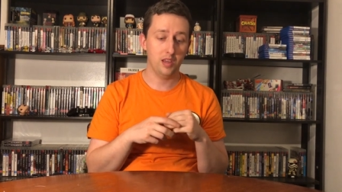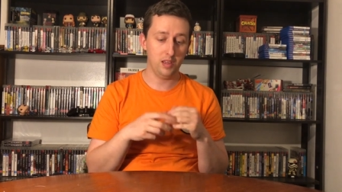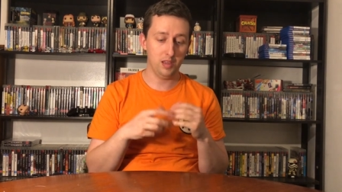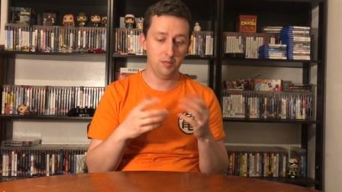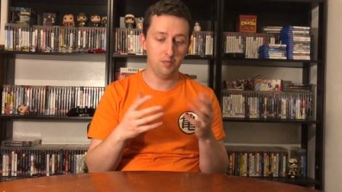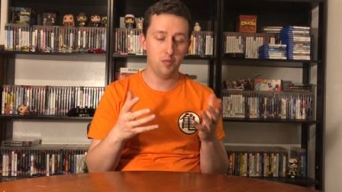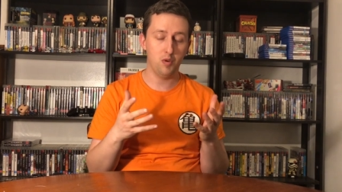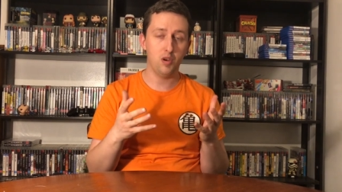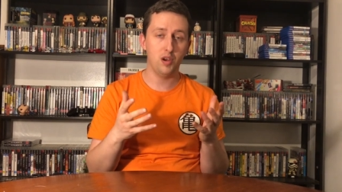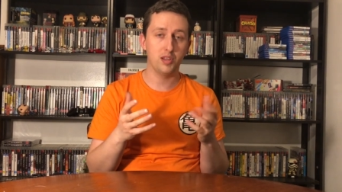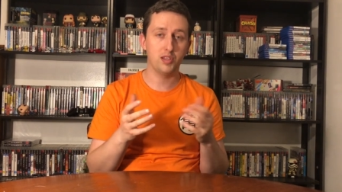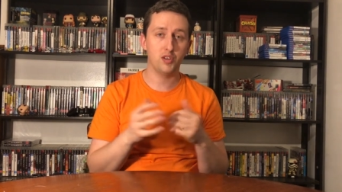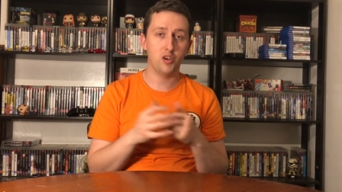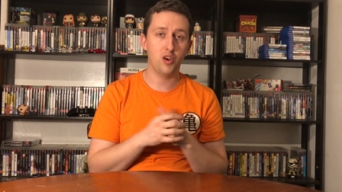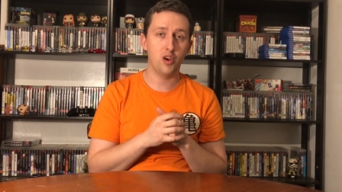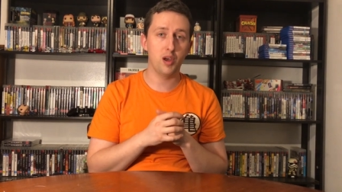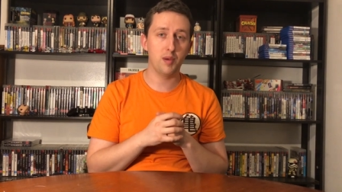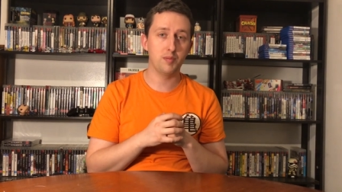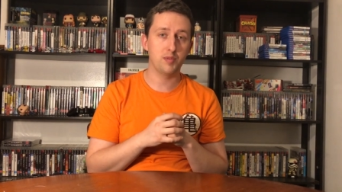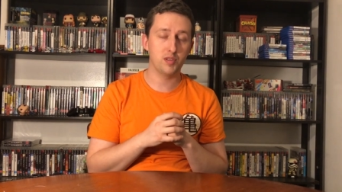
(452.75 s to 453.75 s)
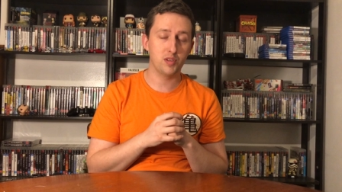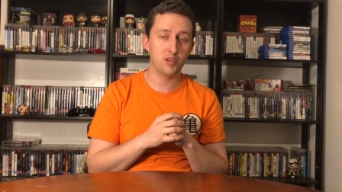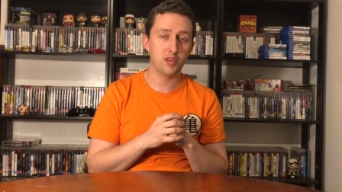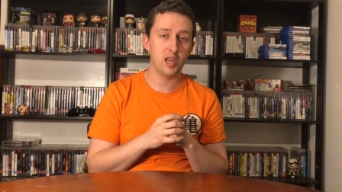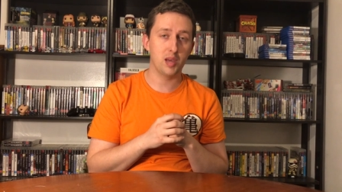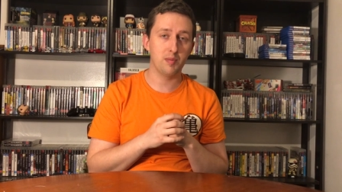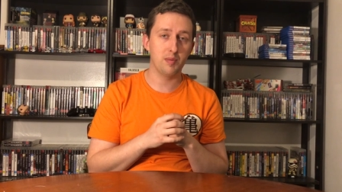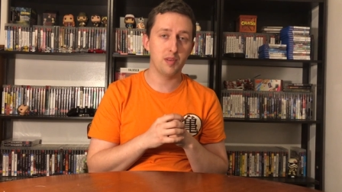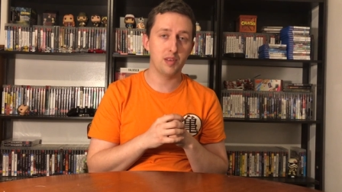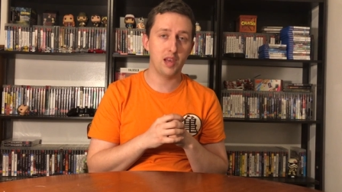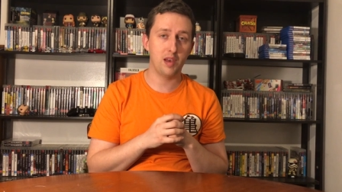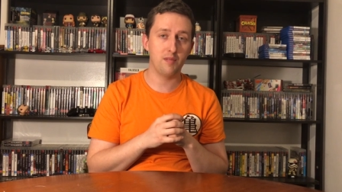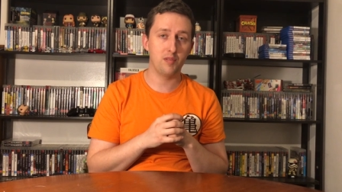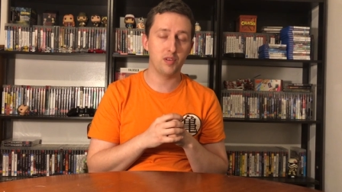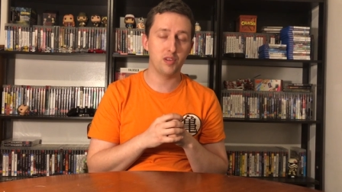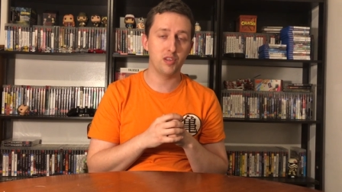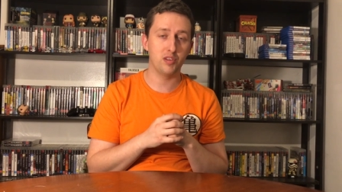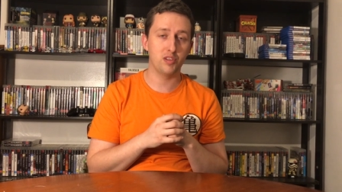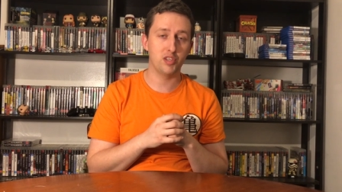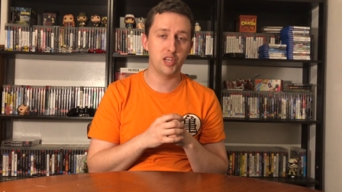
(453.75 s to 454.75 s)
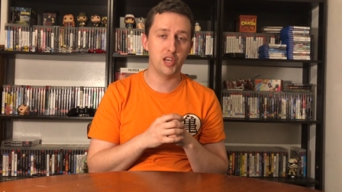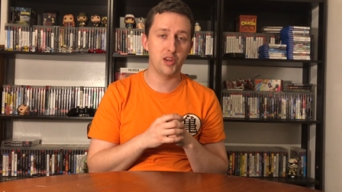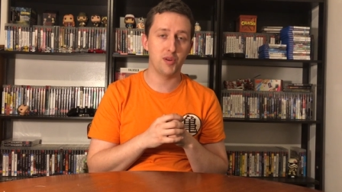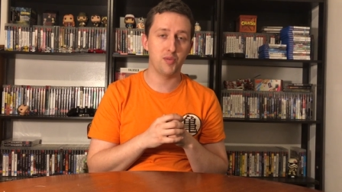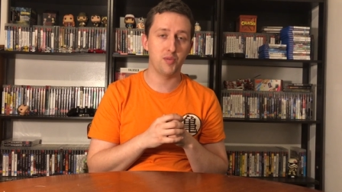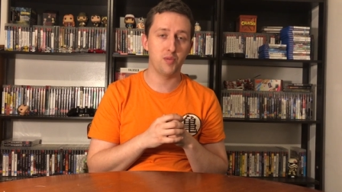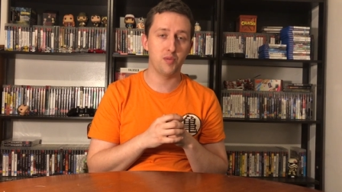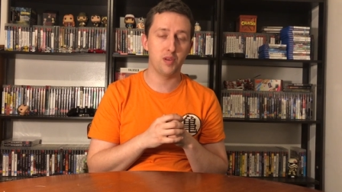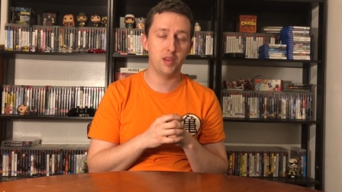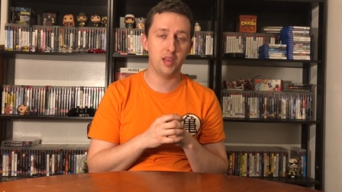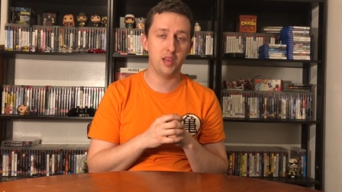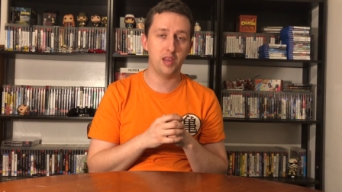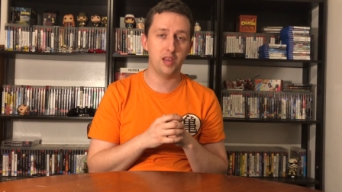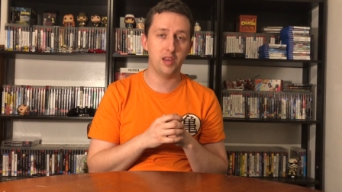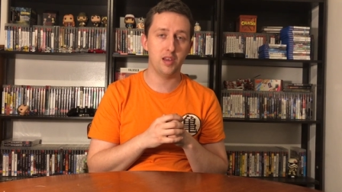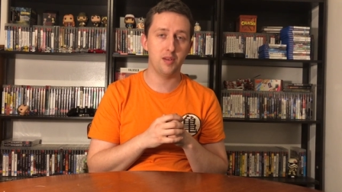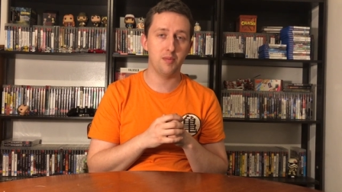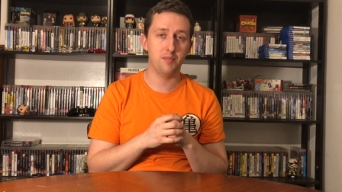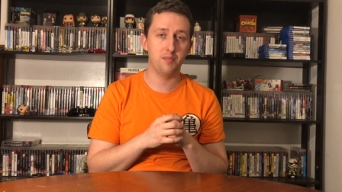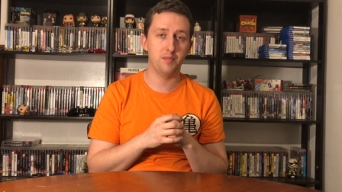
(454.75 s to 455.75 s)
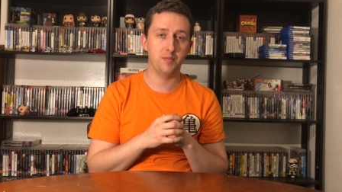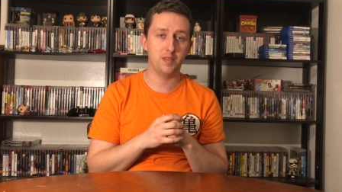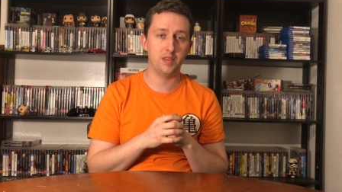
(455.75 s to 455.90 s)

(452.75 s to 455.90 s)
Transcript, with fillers: in my time to come and have a look at your channel um,